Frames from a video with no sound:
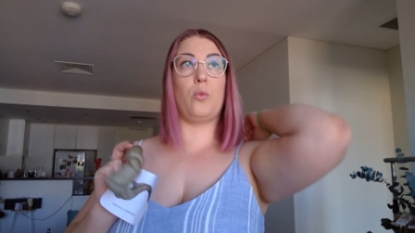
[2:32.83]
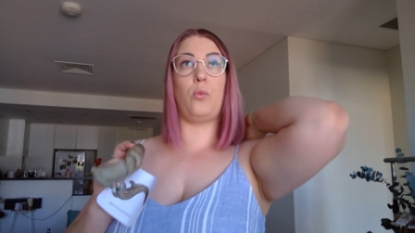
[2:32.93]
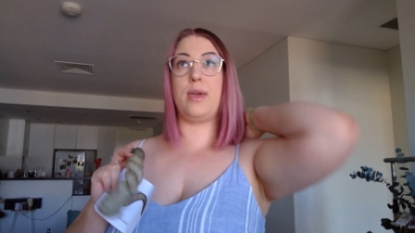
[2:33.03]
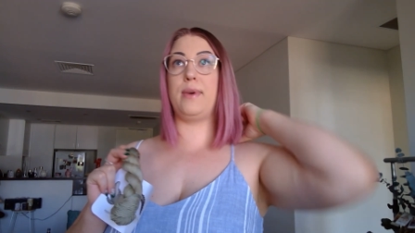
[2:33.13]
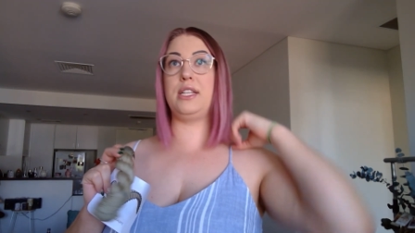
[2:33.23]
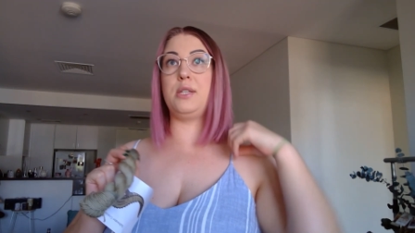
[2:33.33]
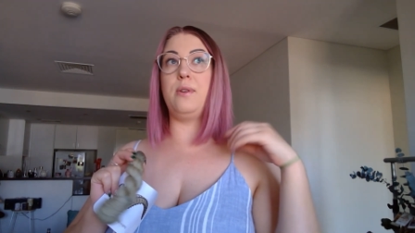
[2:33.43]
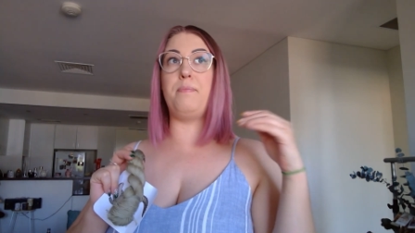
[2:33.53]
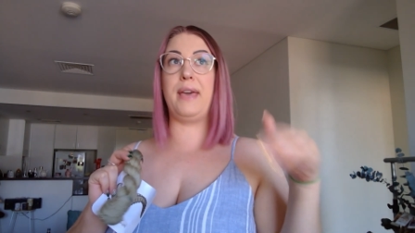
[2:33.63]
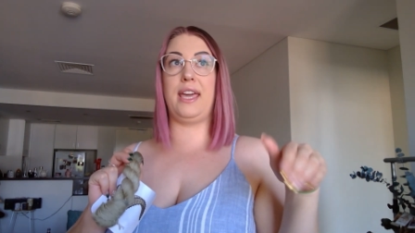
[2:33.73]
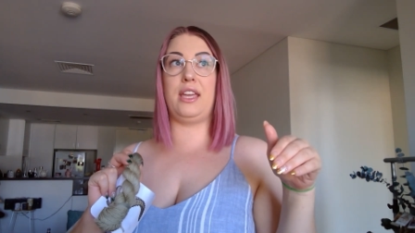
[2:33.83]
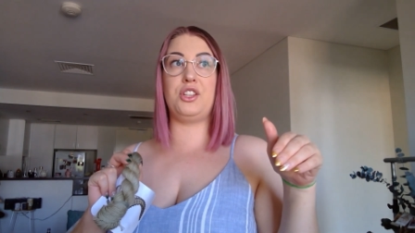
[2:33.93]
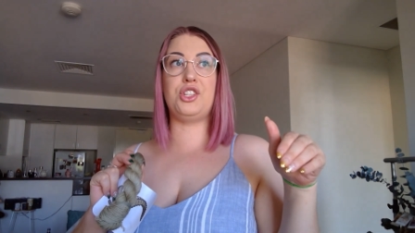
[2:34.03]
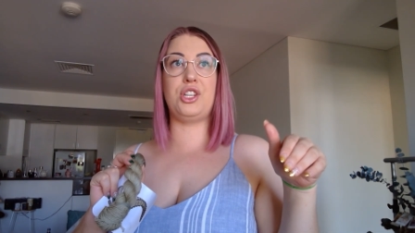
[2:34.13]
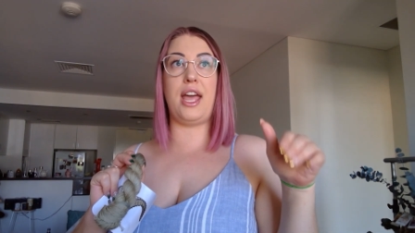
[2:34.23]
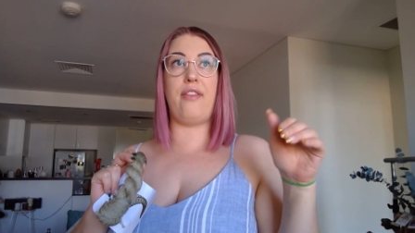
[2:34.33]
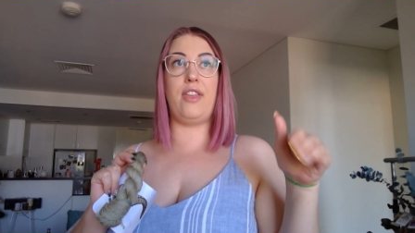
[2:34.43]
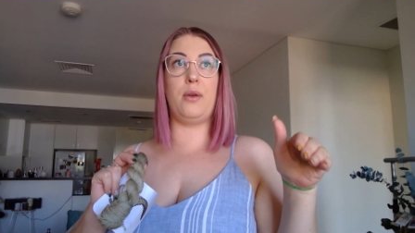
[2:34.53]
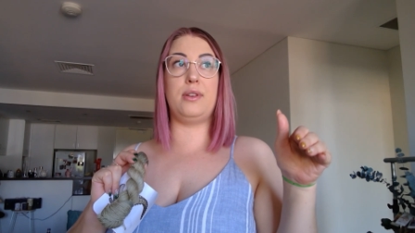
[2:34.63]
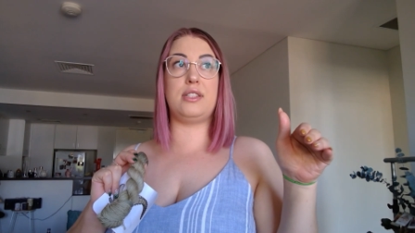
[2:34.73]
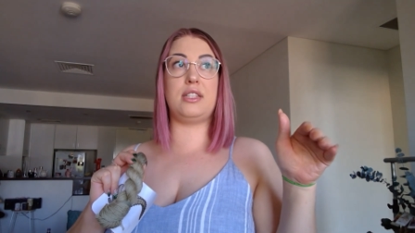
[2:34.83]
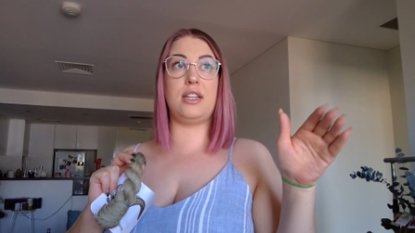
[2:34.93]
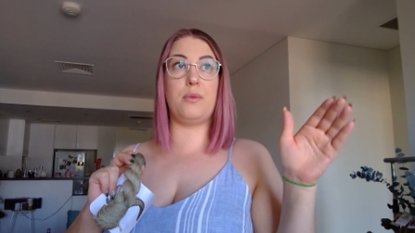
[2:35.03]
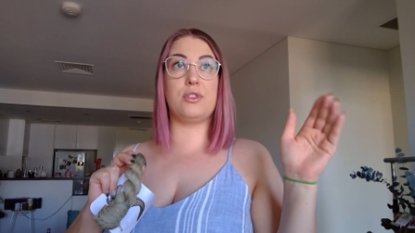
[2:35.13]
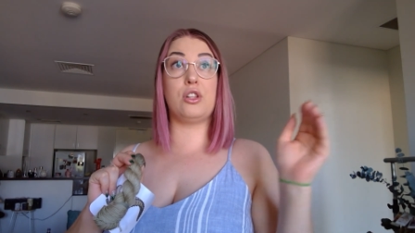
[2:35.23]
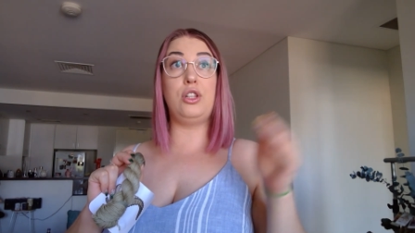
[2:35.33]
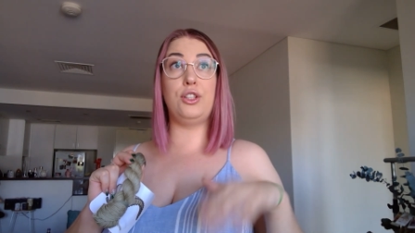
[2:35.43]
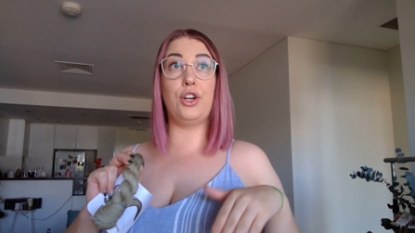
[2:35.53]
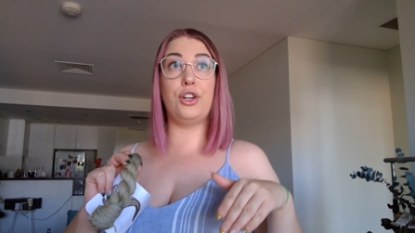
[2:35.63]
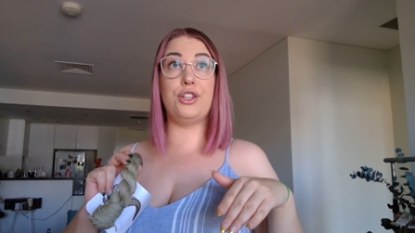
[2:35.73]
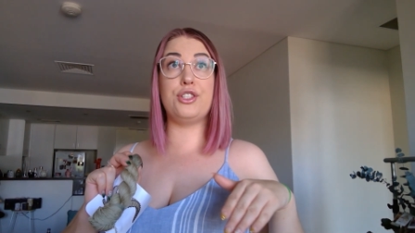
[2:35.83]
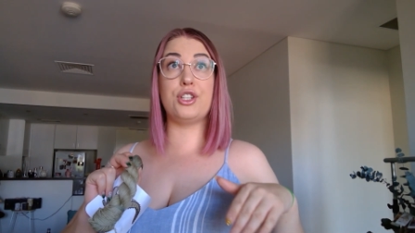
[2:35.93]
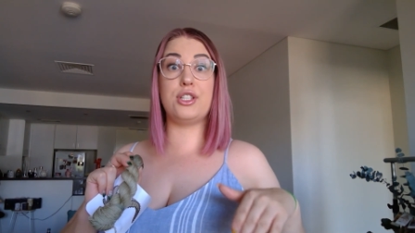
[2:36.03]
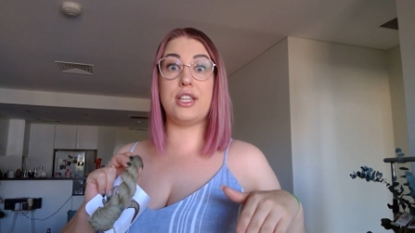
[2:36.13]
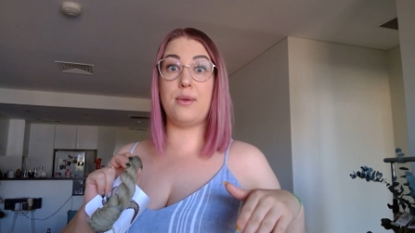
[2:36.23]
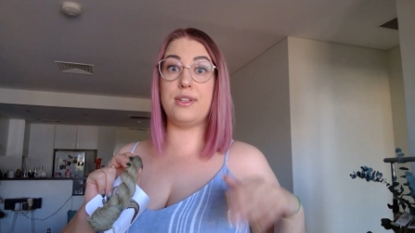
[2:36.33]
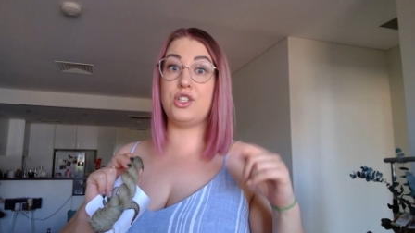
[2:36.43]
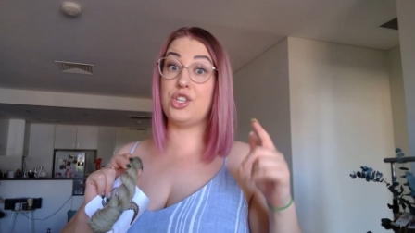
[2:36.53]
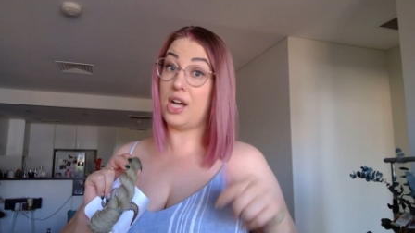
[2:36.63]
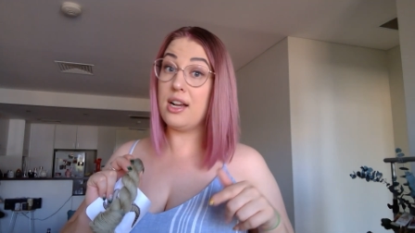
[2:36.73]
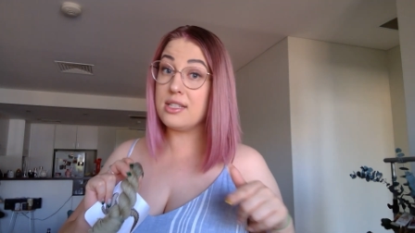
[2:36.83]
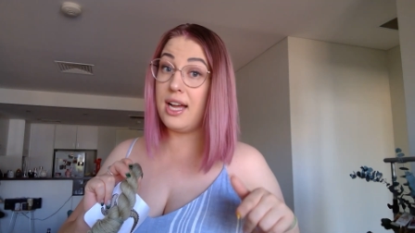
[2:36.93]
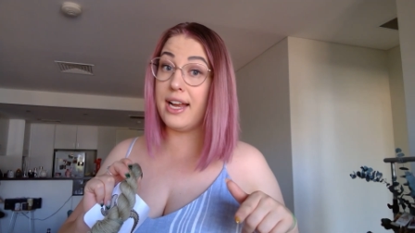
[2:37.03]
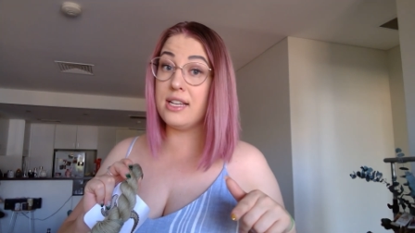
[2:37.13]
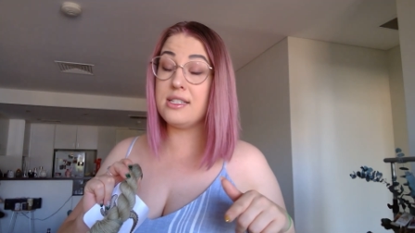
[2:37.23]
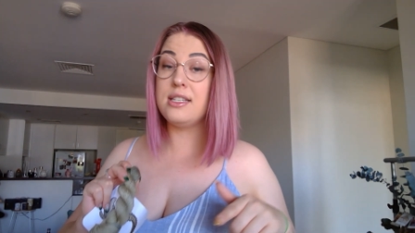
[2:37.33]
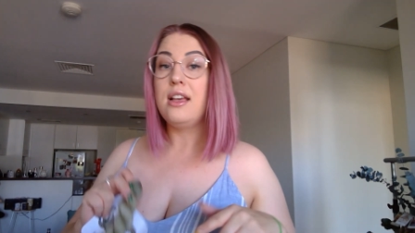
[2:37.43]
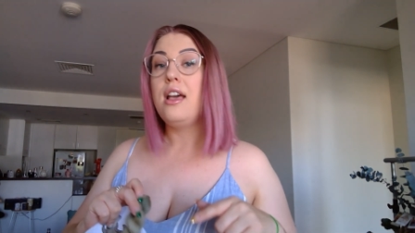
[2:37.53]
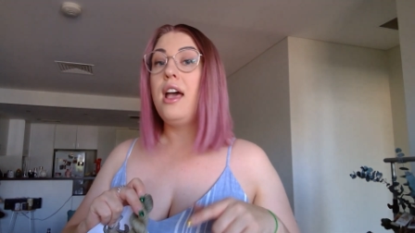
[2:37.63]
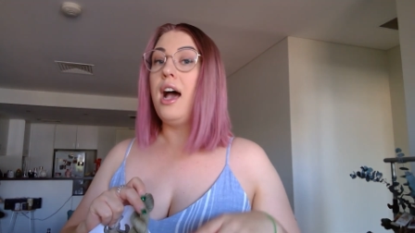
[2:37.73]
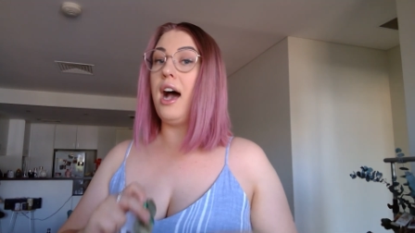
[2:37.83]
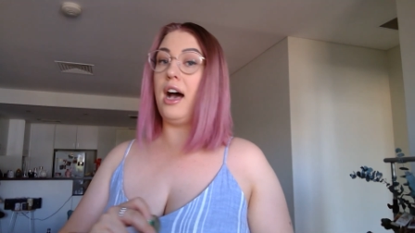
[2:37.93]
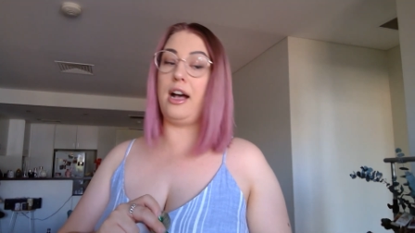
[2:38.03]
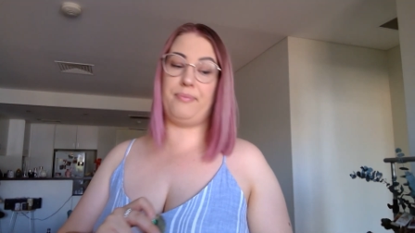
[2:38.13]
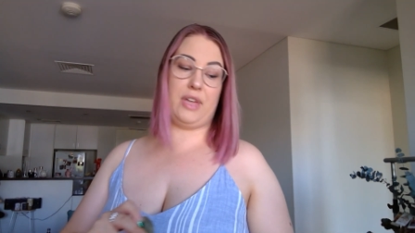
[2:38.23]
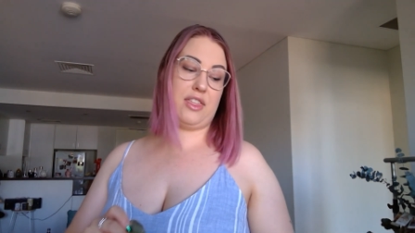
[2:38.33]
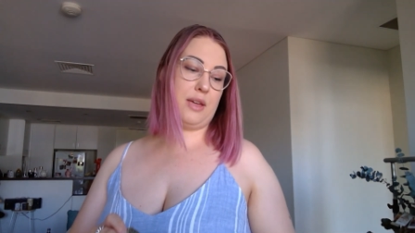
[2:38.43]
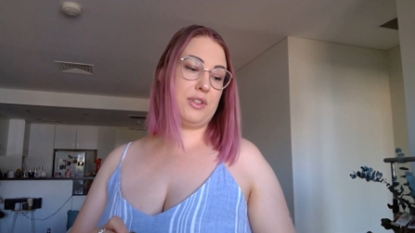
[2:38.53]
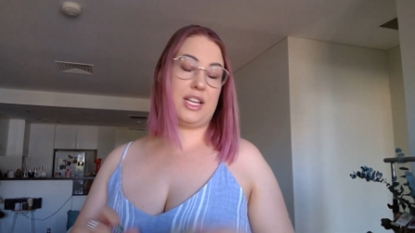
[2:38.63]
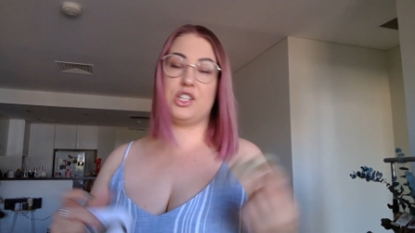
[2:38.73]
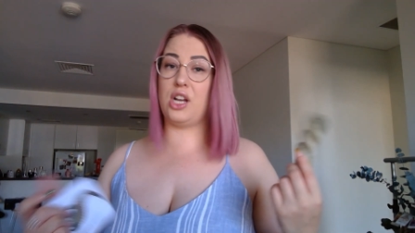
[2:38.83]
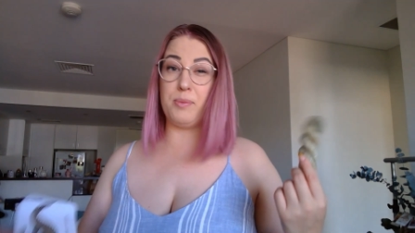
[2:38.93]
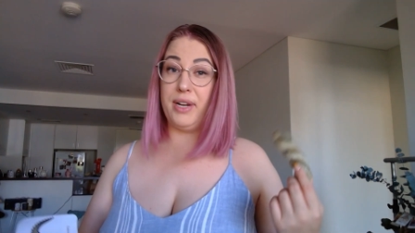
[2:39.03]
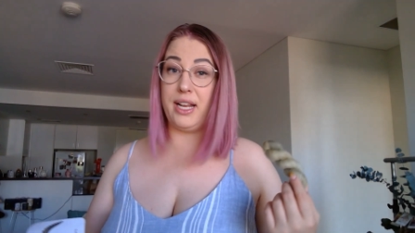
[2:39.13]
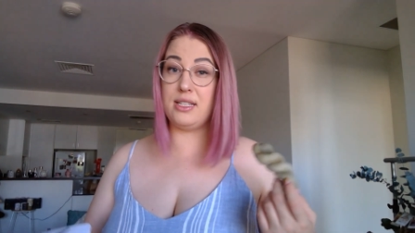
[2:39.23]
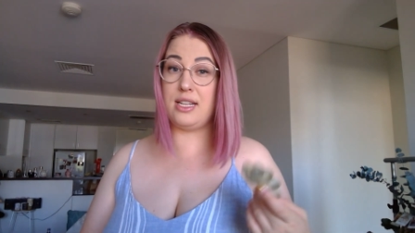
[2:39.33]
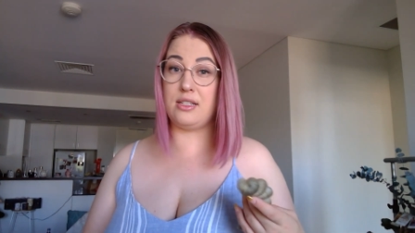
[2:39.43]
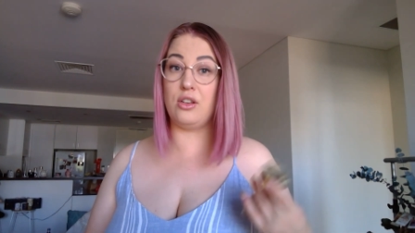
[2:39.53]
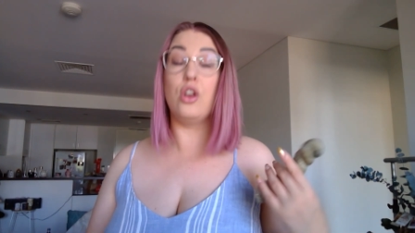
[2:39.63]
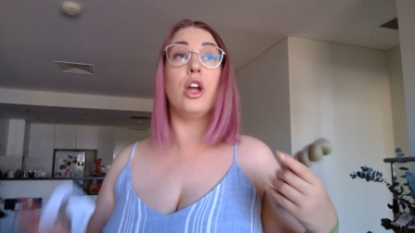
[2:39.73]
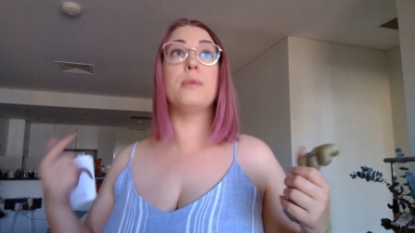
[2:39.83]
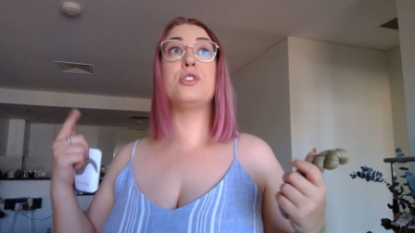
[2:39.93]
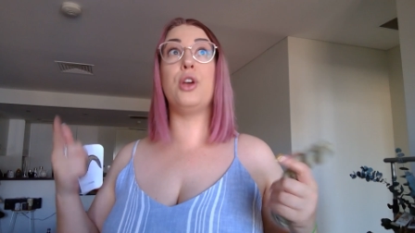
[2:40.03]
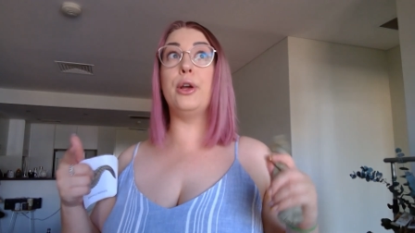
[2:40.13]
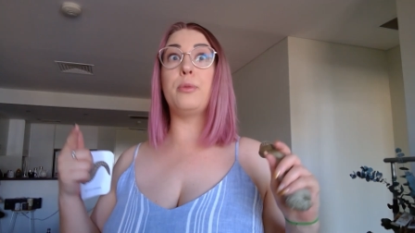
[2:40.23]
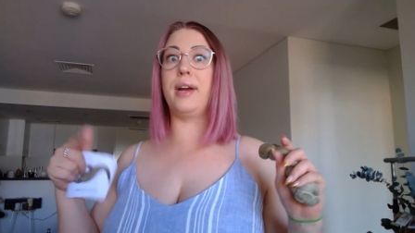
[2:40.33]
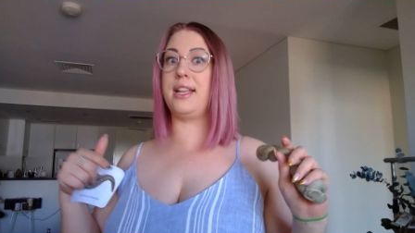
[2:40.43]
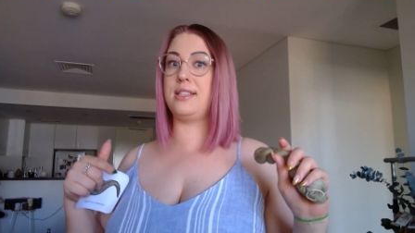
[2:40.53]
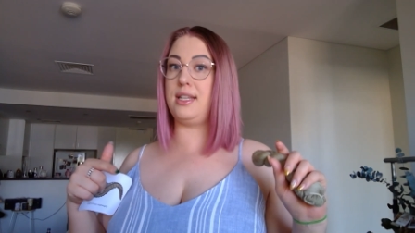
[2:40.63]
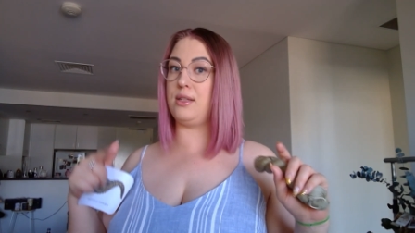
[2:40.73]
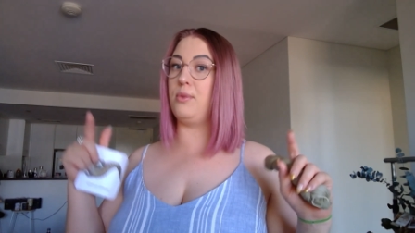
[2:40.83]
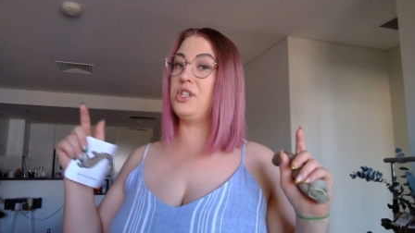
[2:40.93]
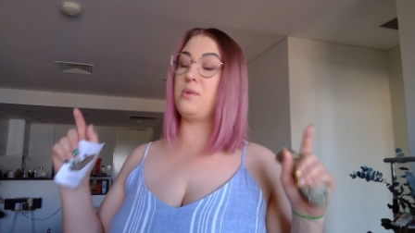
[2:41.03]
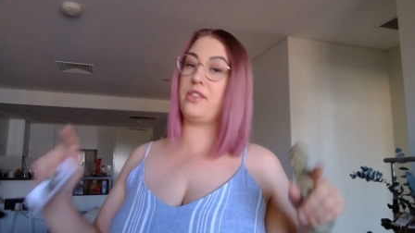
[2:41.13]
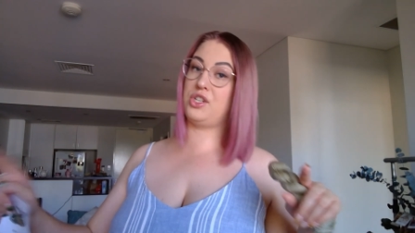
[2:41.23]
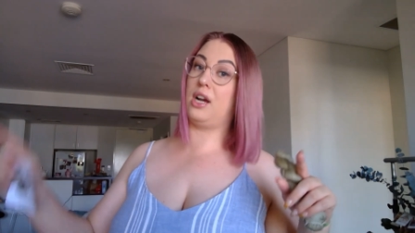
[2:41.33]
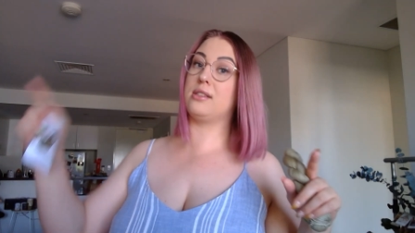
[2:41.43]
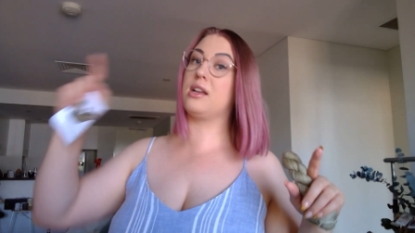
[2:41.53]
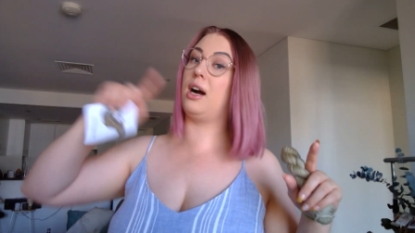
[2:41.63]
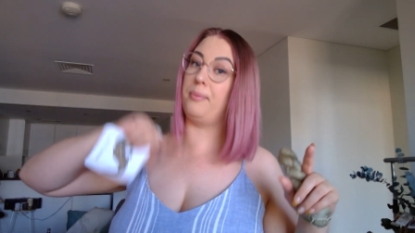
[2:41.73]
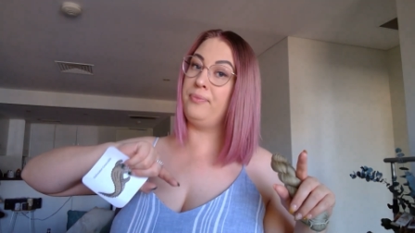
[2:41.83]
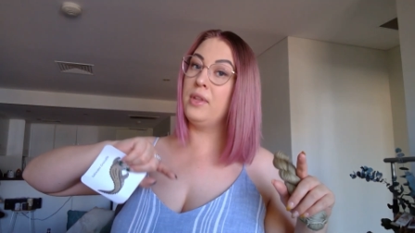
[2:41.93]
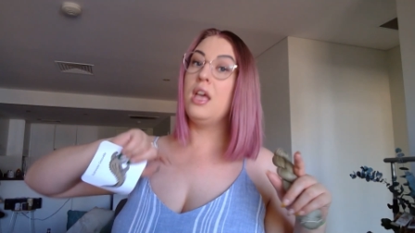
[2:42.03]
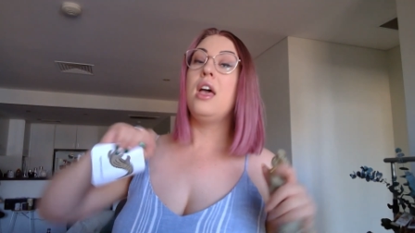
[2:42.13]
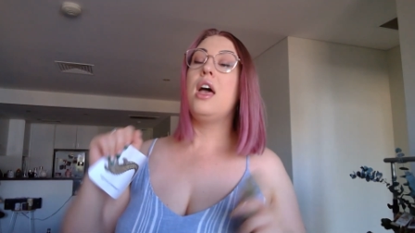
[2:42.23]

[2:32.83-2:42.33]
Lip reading: we went to a beach and it was closed because there was shark sightings. I think it was like shark breeding season. No, it was turtle breeding season, which is why the sharks come.